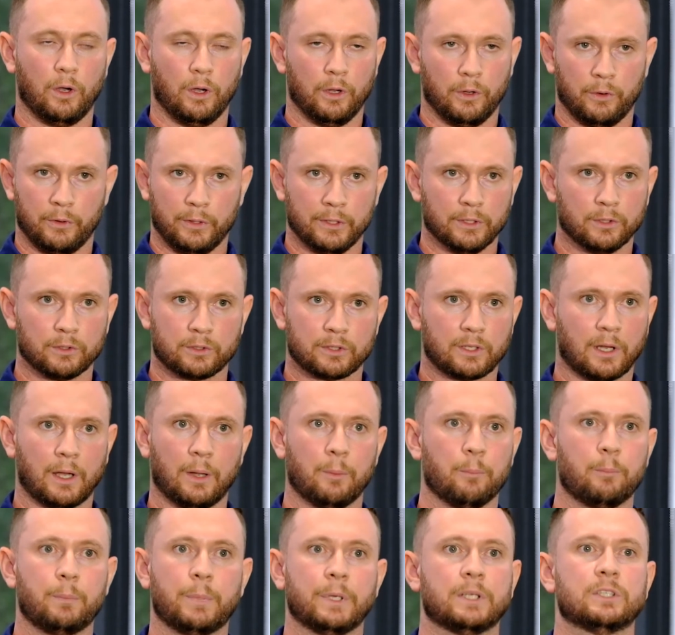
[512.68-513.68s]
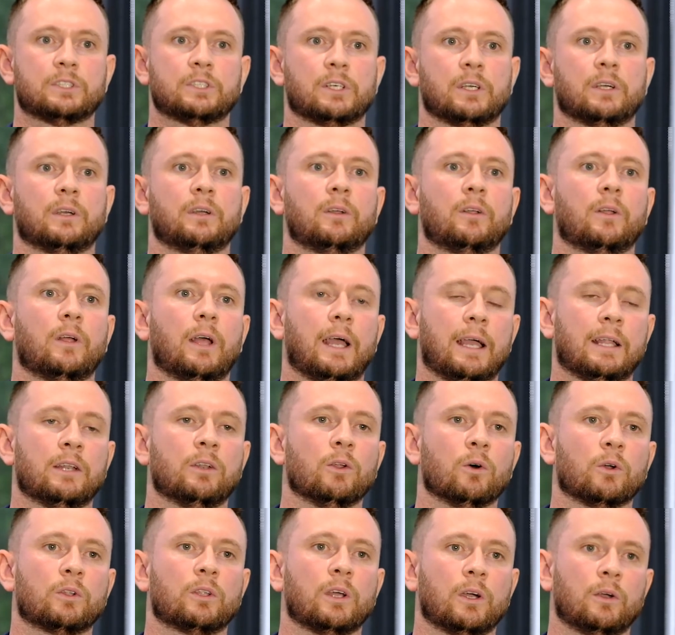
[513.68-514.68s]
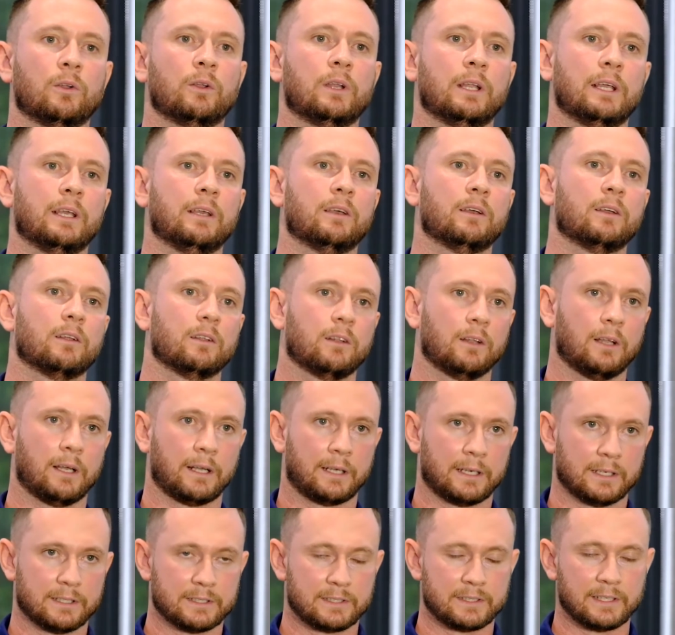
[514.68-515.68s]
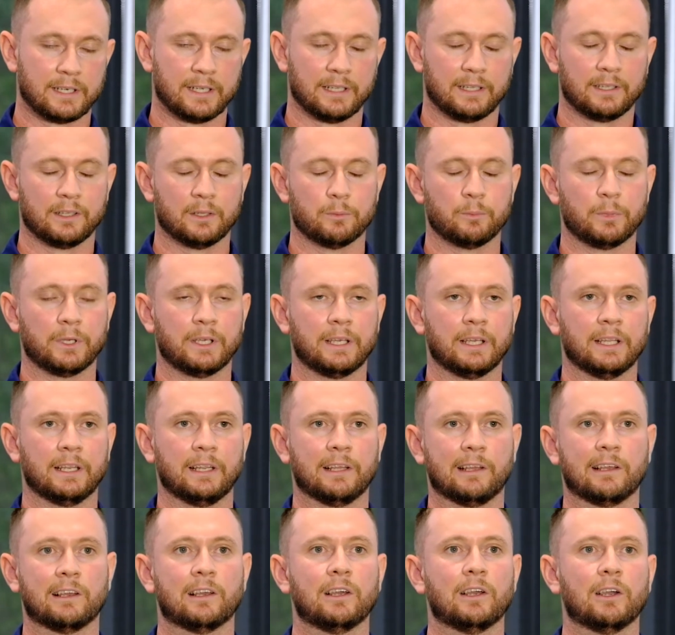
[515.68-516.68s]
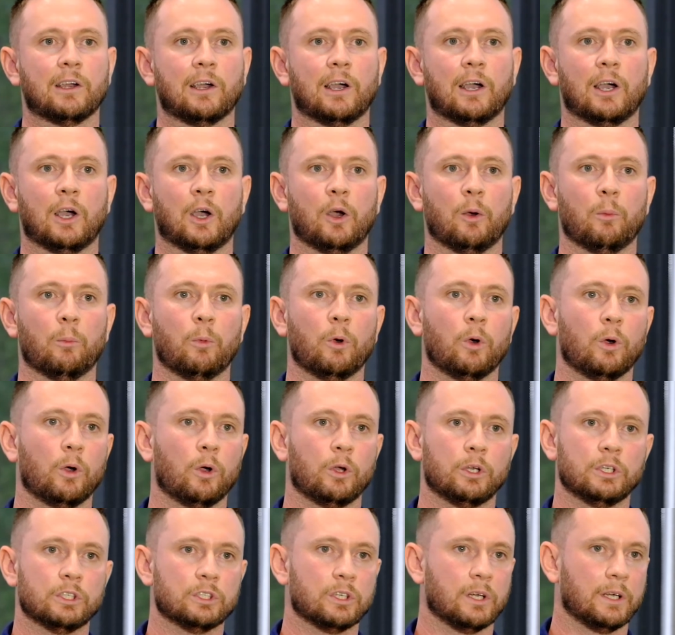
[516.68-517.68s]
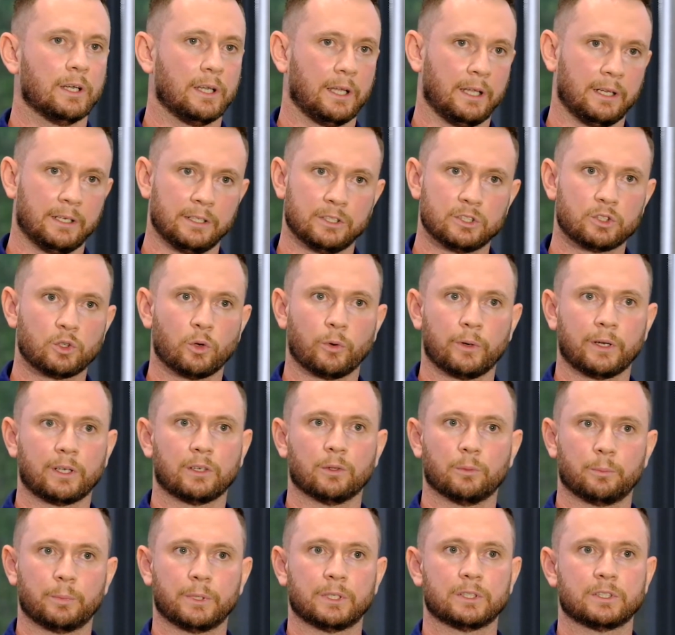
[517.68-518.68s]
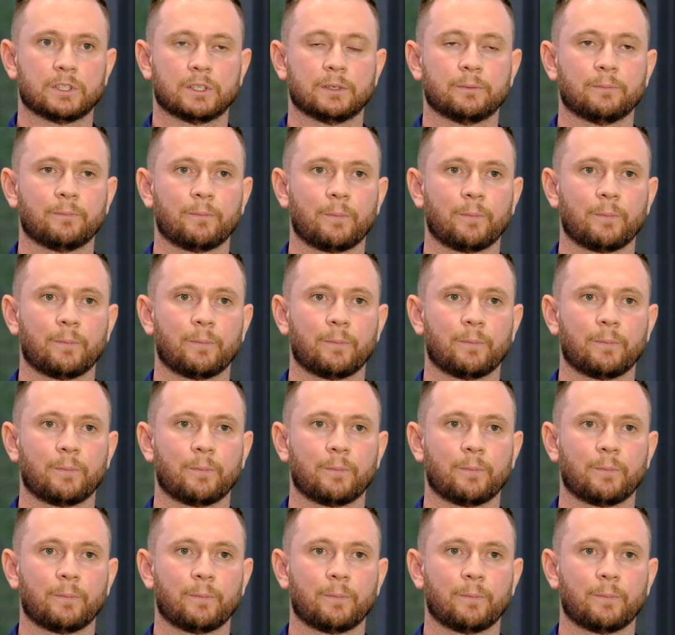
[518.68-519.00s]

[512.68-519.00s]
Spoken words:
a real-time picture, and not only, like I said in the beginning, an historical picture.